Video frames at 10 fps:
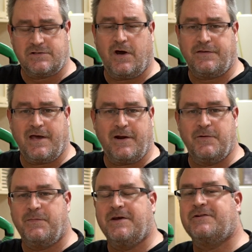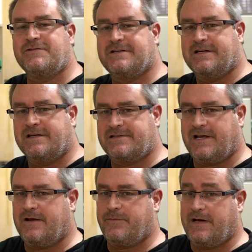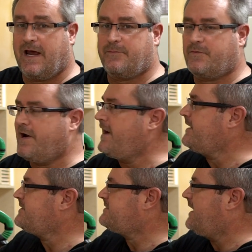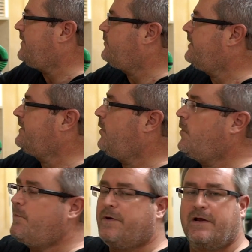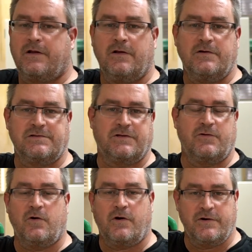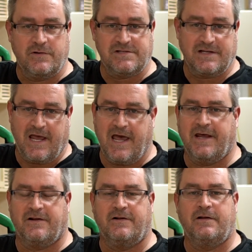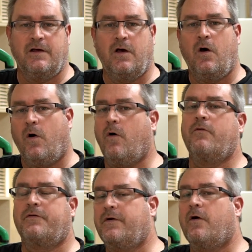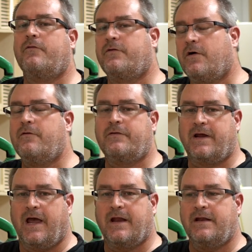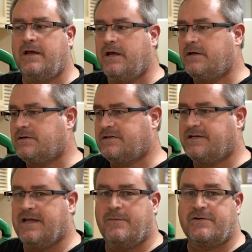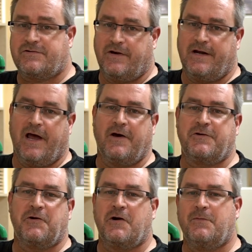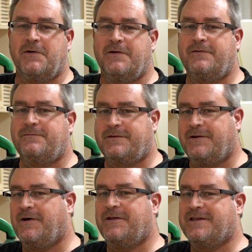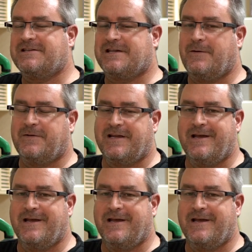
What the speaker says: So I thought it would be interesting to set up an apparatus that will open and close the door using the handle over and over and over again, just to demonstrate how durable, the assembly